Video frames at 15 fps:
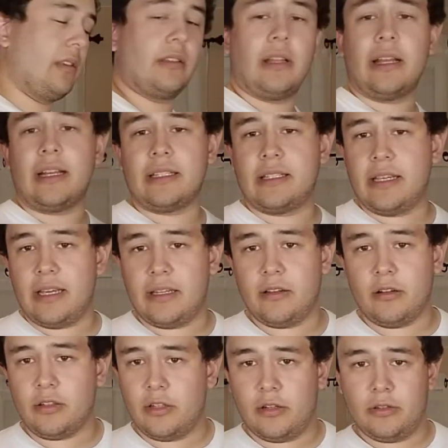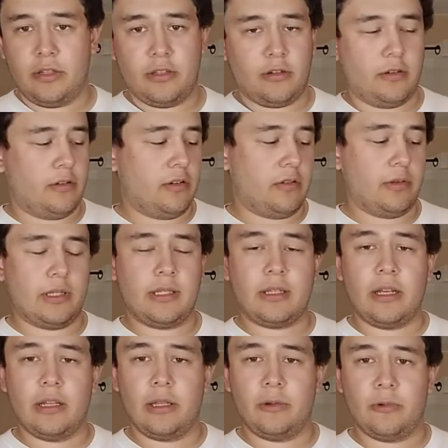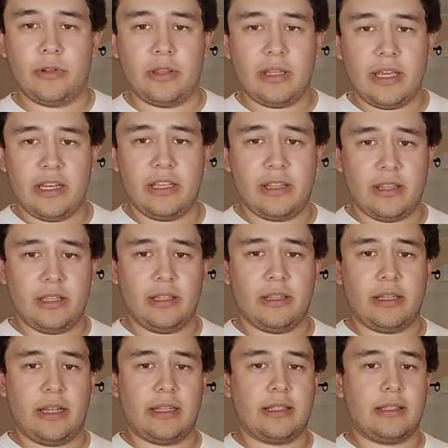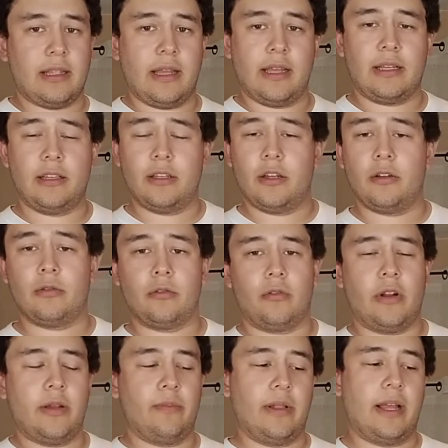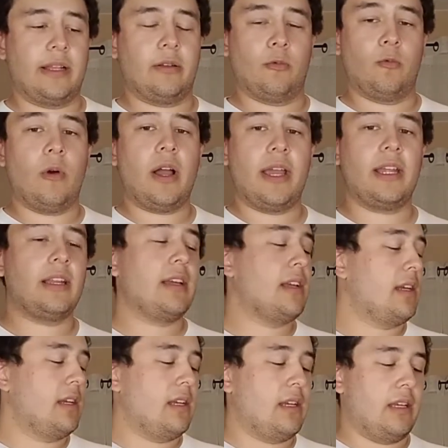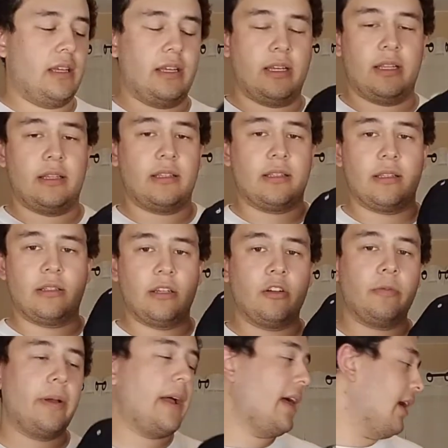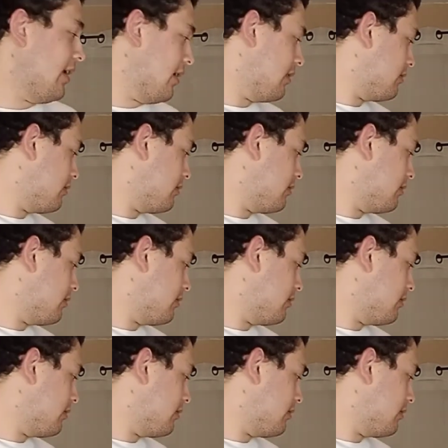like I said, you know, these are good with styling with anything that's like, you know, gray, black, and white, and this is a dope hat.